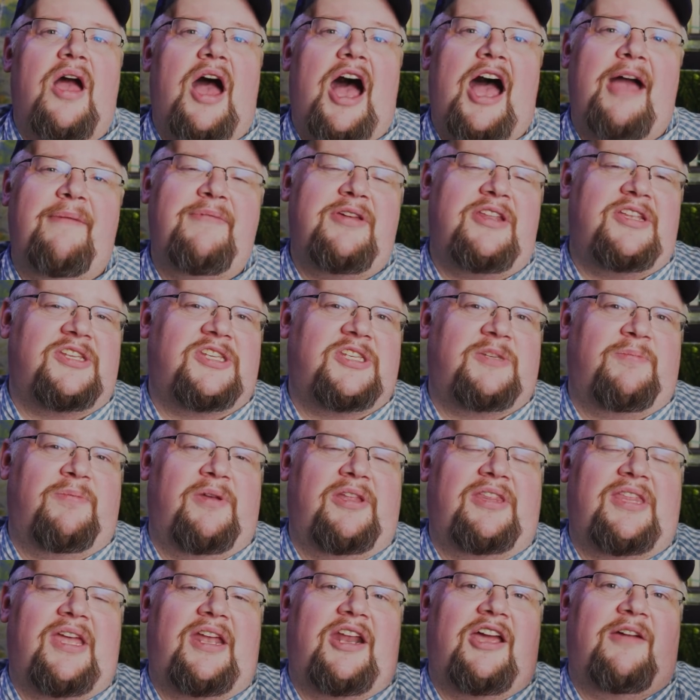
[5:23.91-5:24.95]
I'm going to
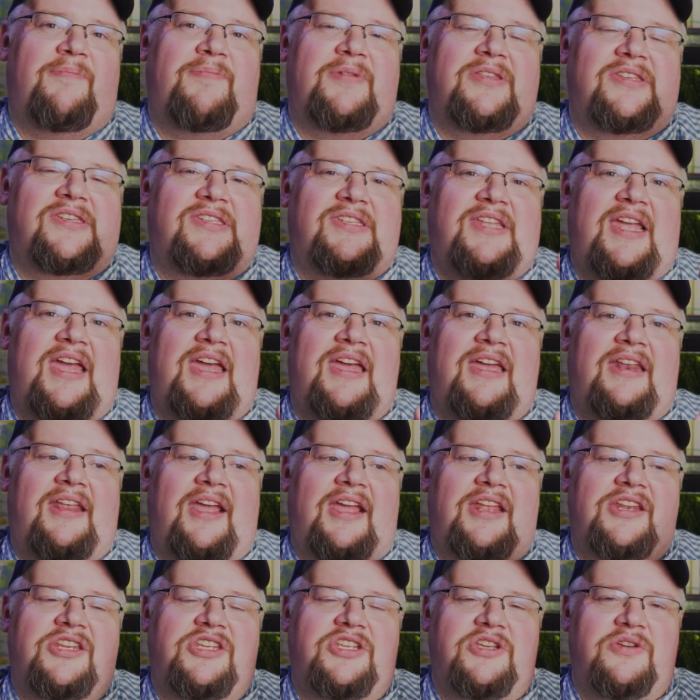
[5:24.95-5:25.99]
split that up instead
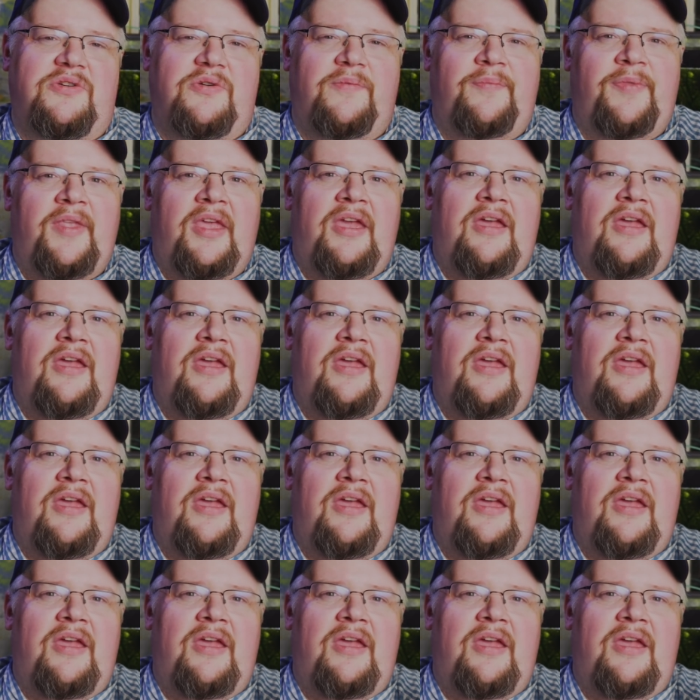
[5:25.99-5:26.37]
and do